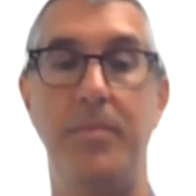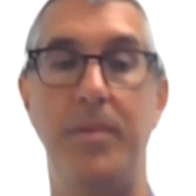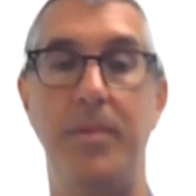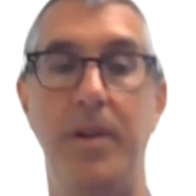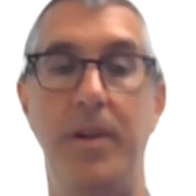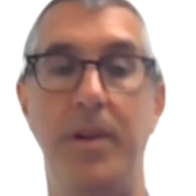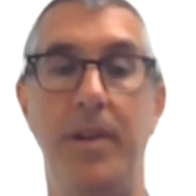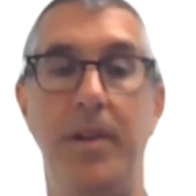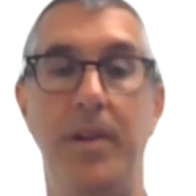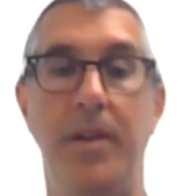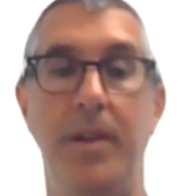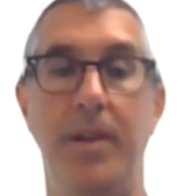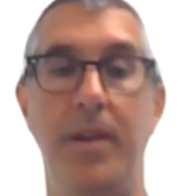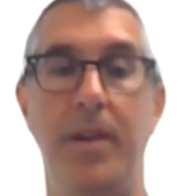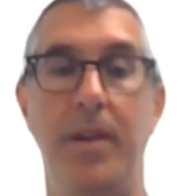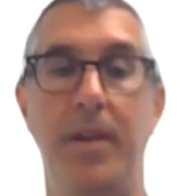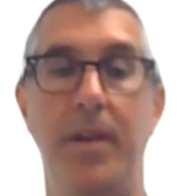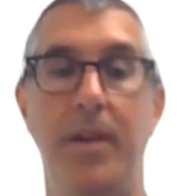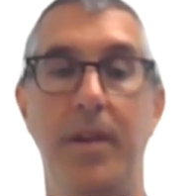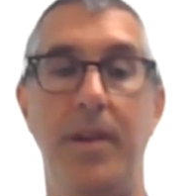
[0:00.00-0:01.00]
but
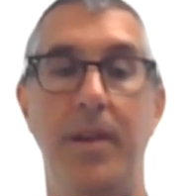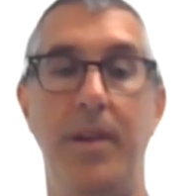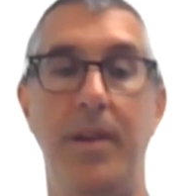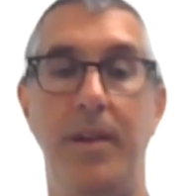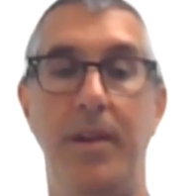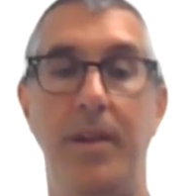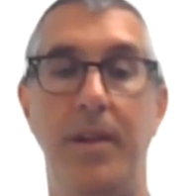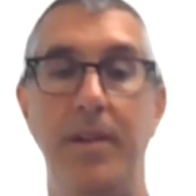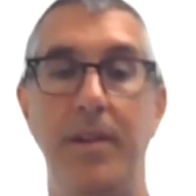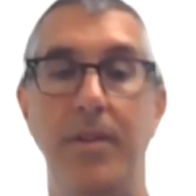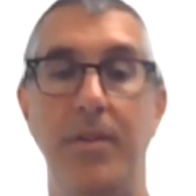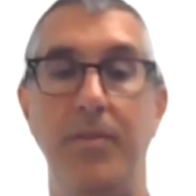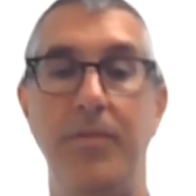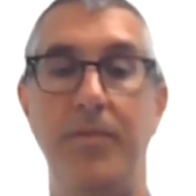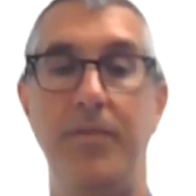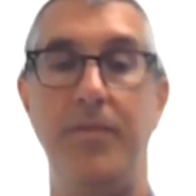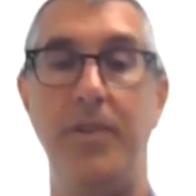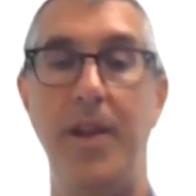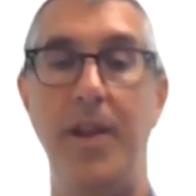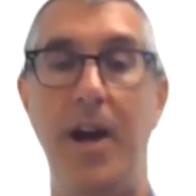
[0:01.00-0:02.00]
you know
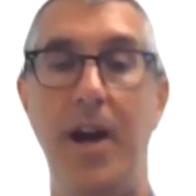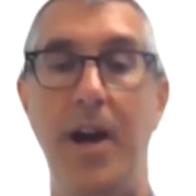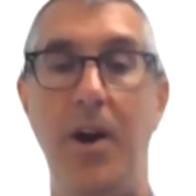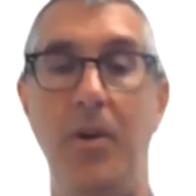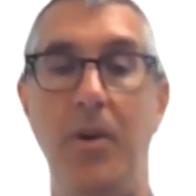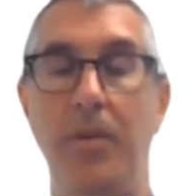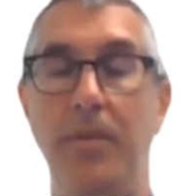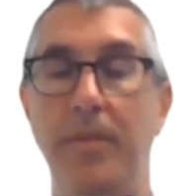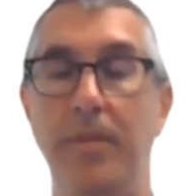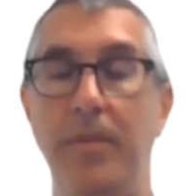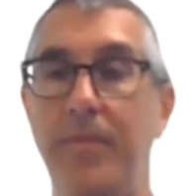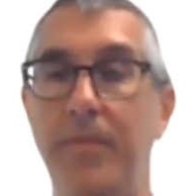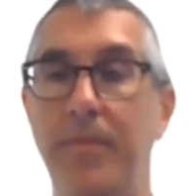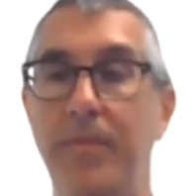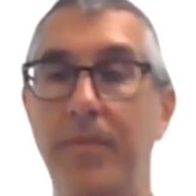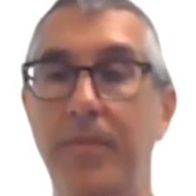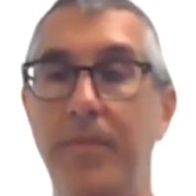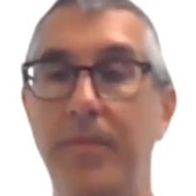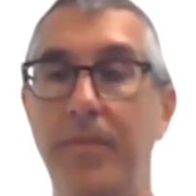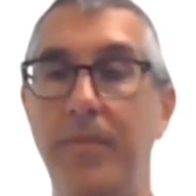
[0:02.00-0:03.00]
for now I
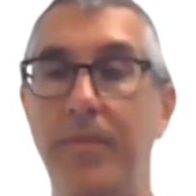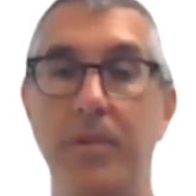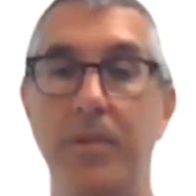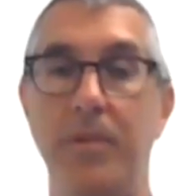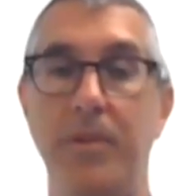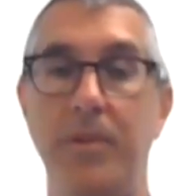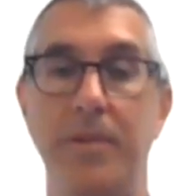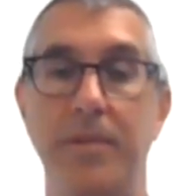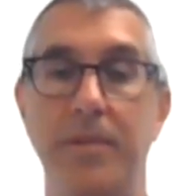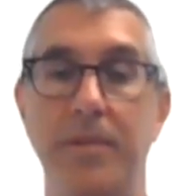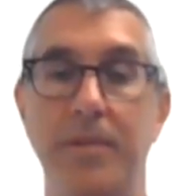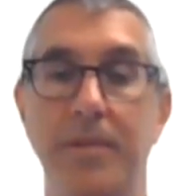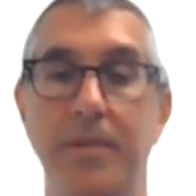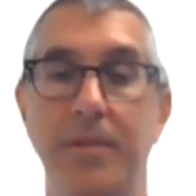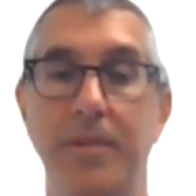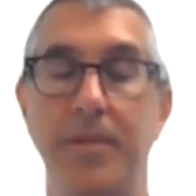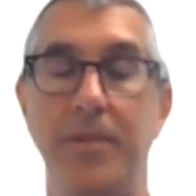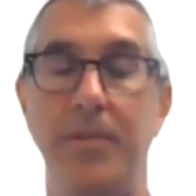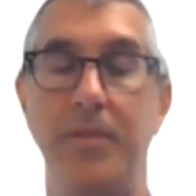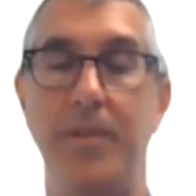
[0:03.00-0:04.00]
think we're
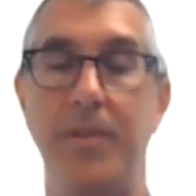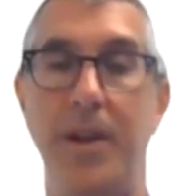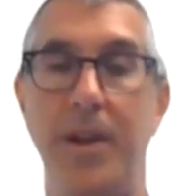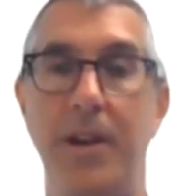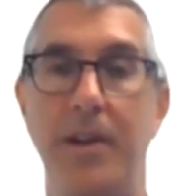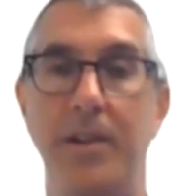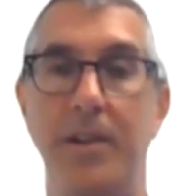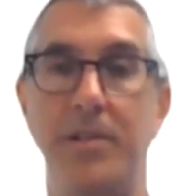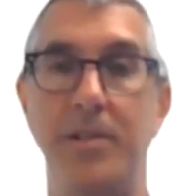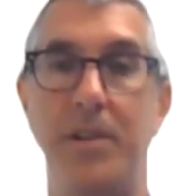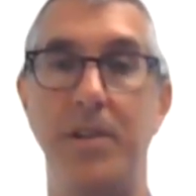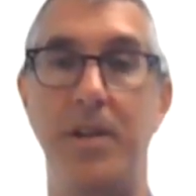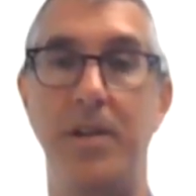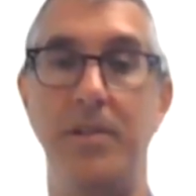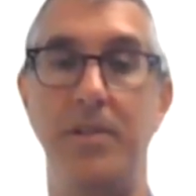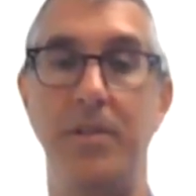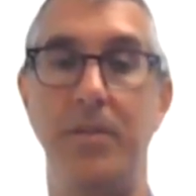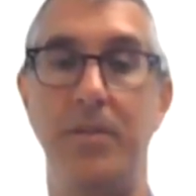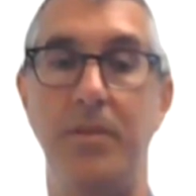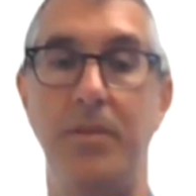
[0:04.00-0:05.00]
you know we've got our
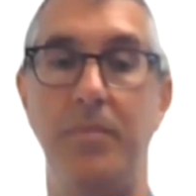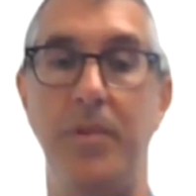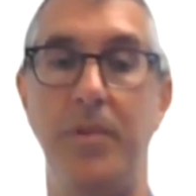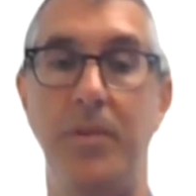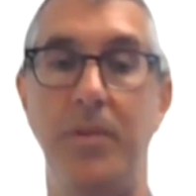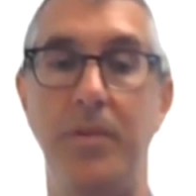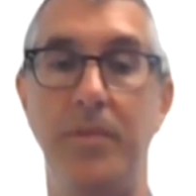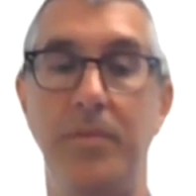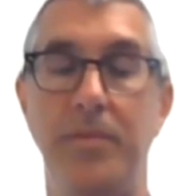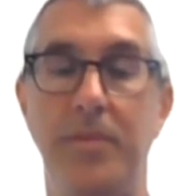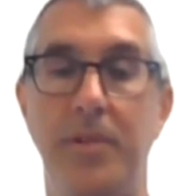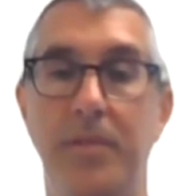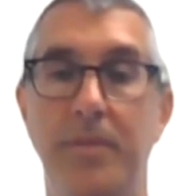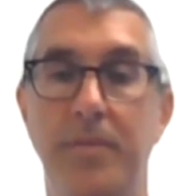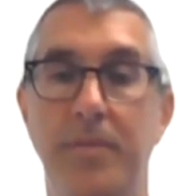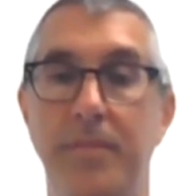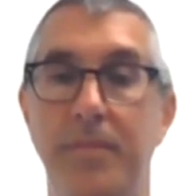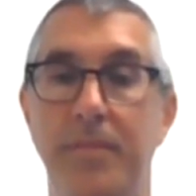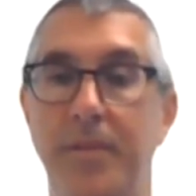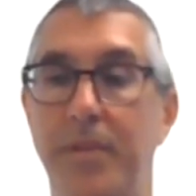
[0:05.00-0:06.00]
charger locomotives
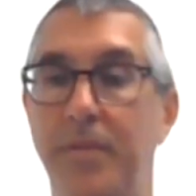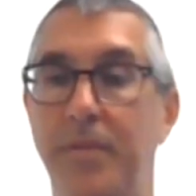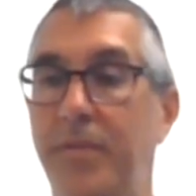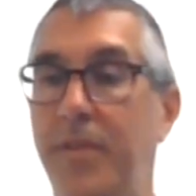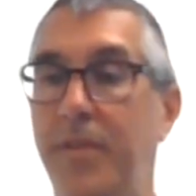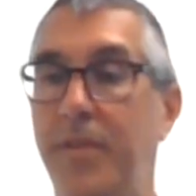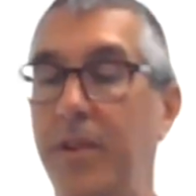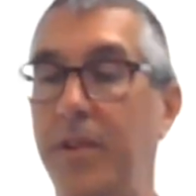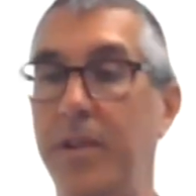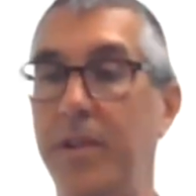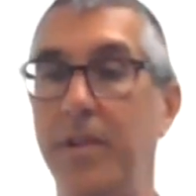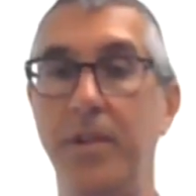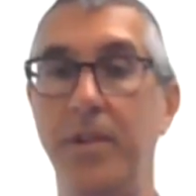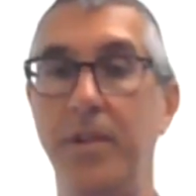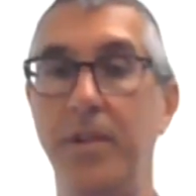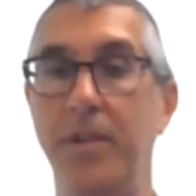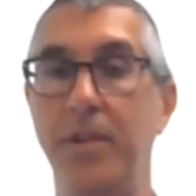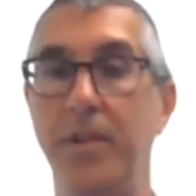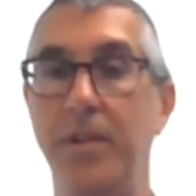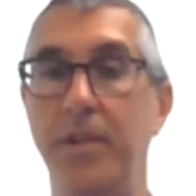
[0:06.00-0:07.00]
they're they're fairly
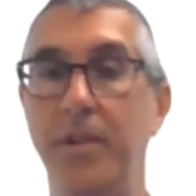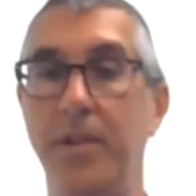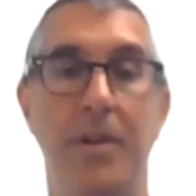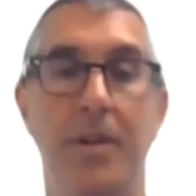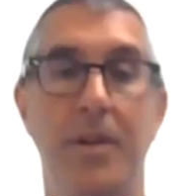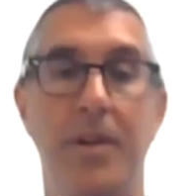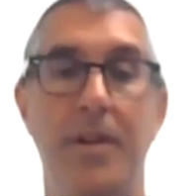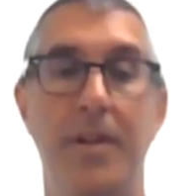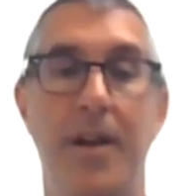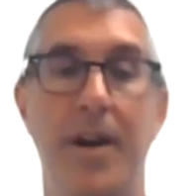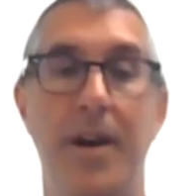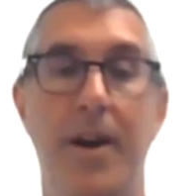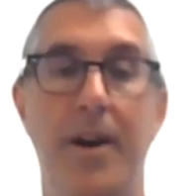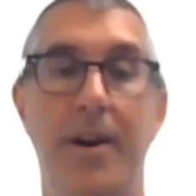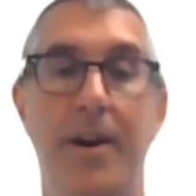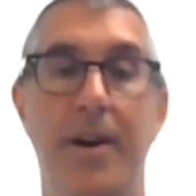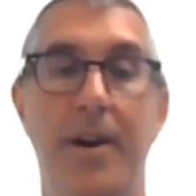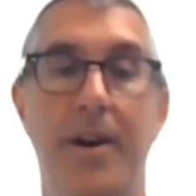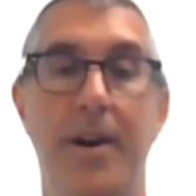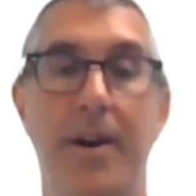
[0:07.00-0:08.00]
new,
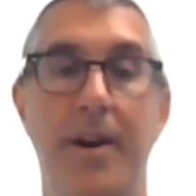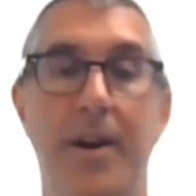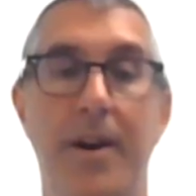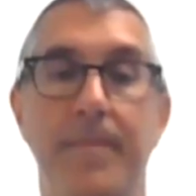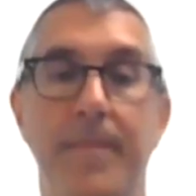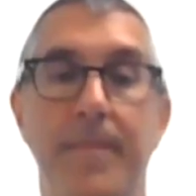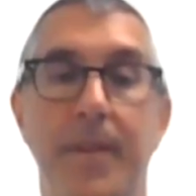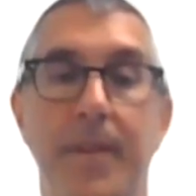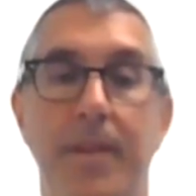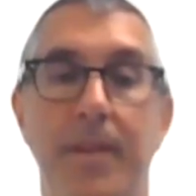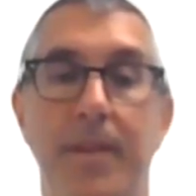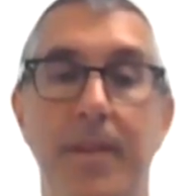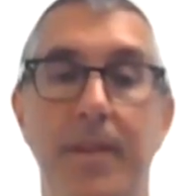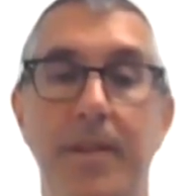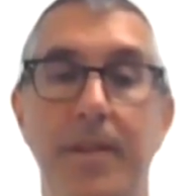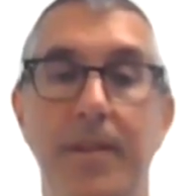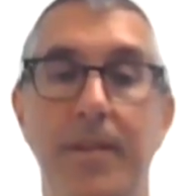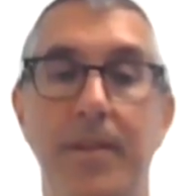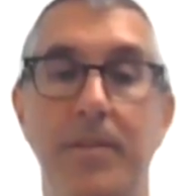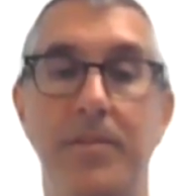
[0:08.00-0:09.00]
um,
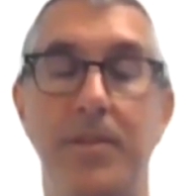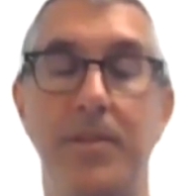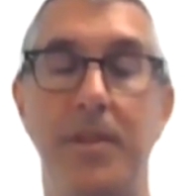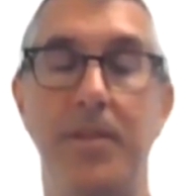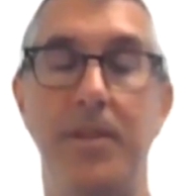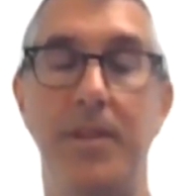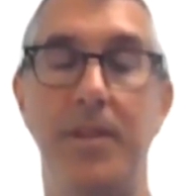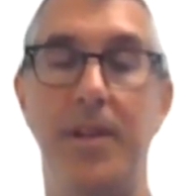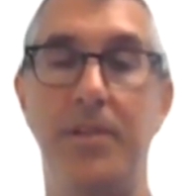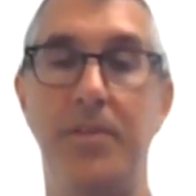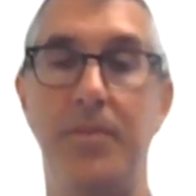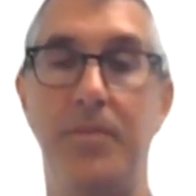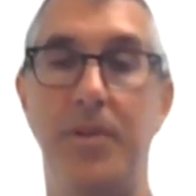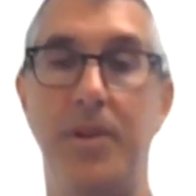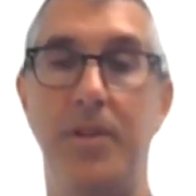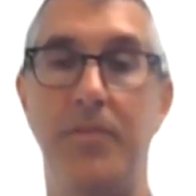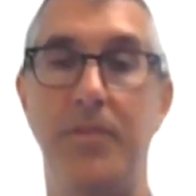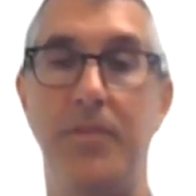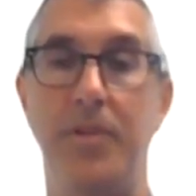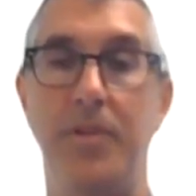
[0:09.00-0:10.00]
you know so I think that's where
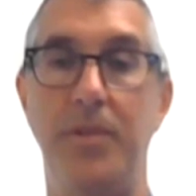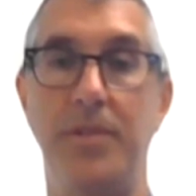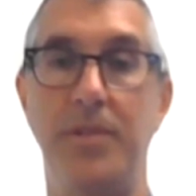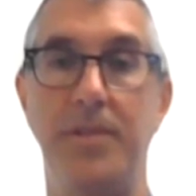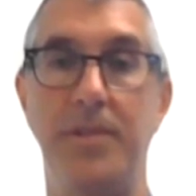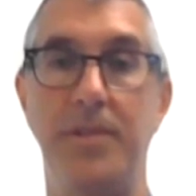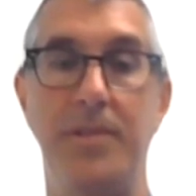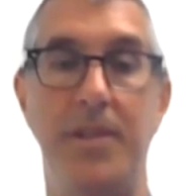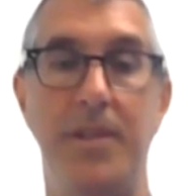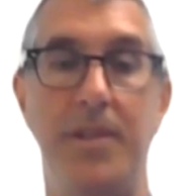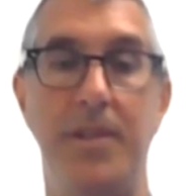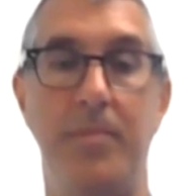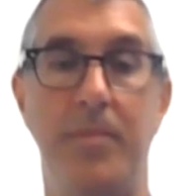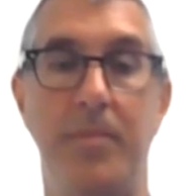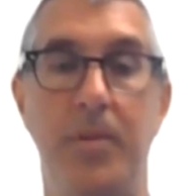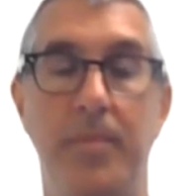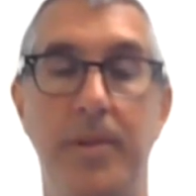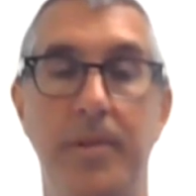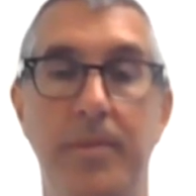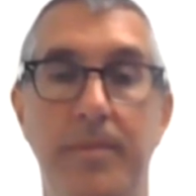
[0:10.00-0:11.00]
our focus is at the
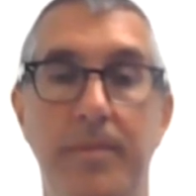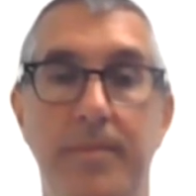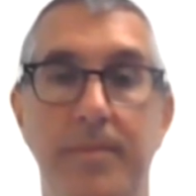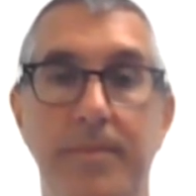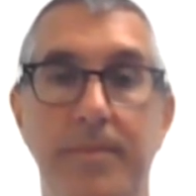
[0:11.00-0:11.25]
moment.